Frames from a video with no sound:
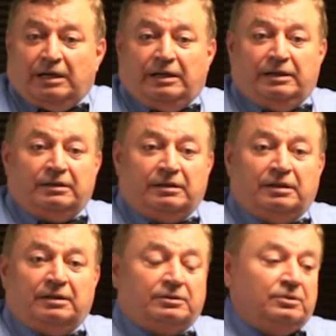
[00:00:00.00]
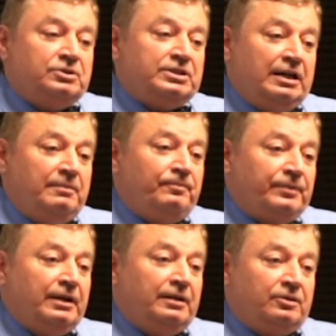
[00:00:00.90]
And
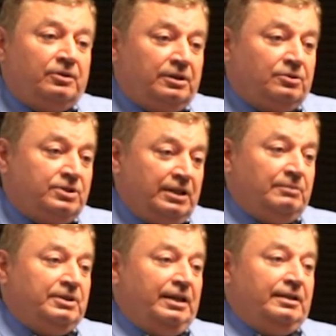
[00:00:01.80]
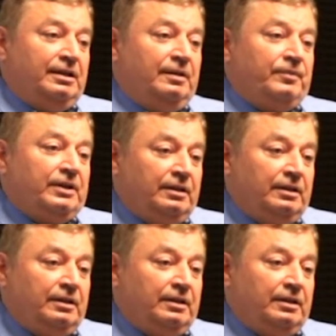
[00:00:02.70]
according to some data,